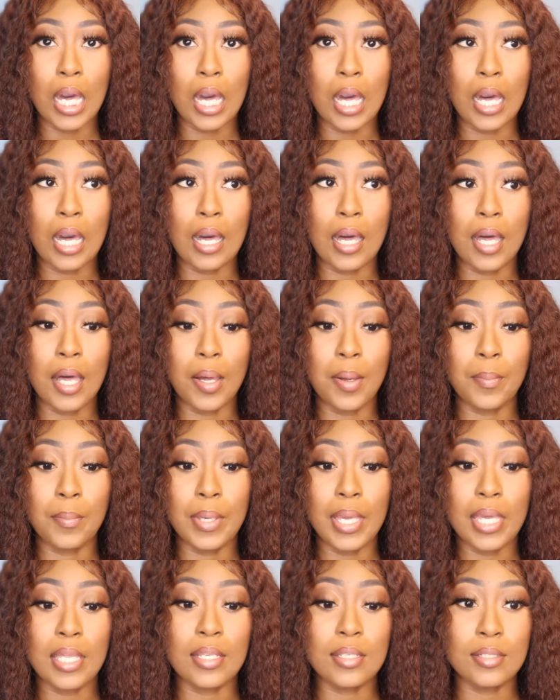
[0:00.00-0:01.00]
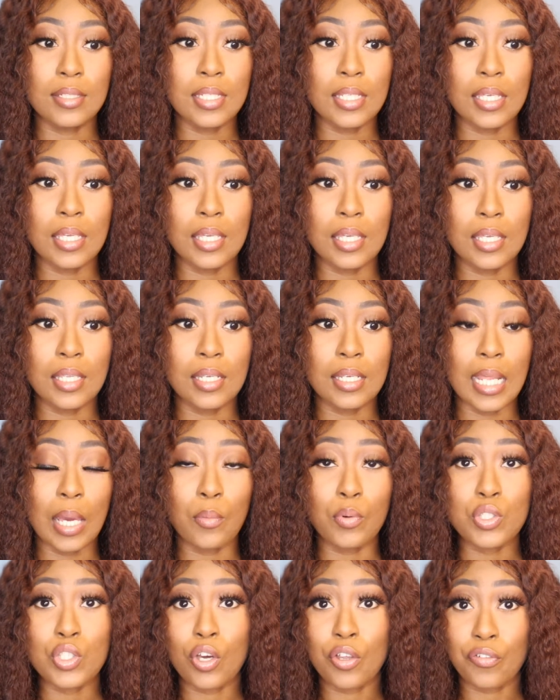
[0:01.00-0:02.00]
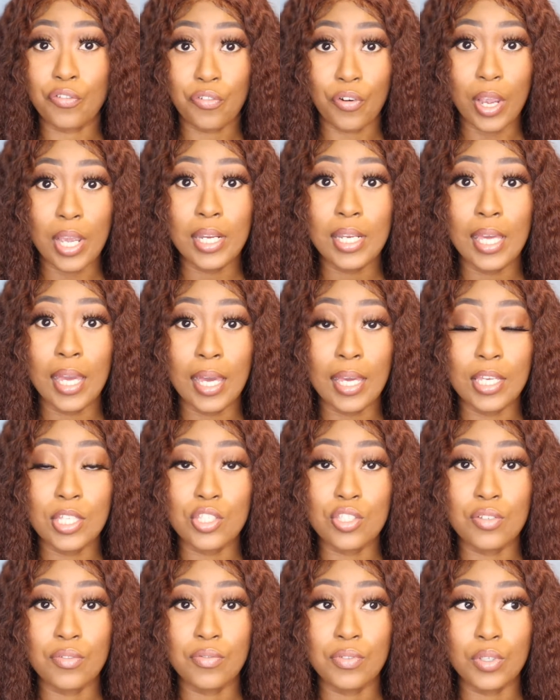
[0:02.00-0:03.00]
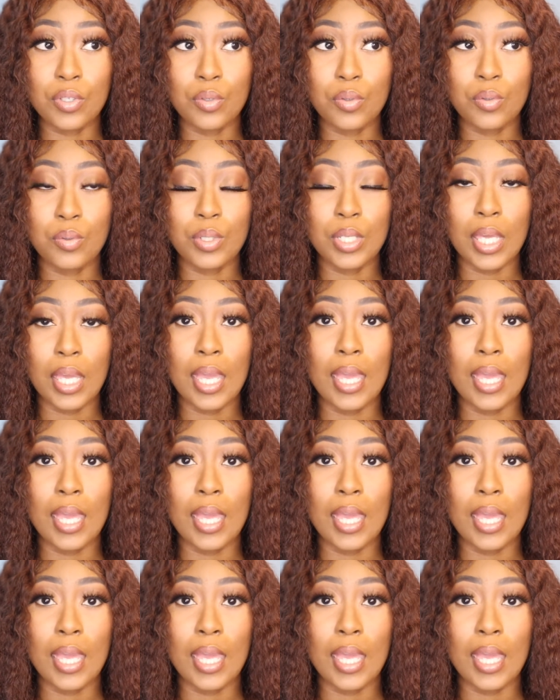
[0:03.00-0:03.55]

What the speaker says: and then that was on Friday I interviewed,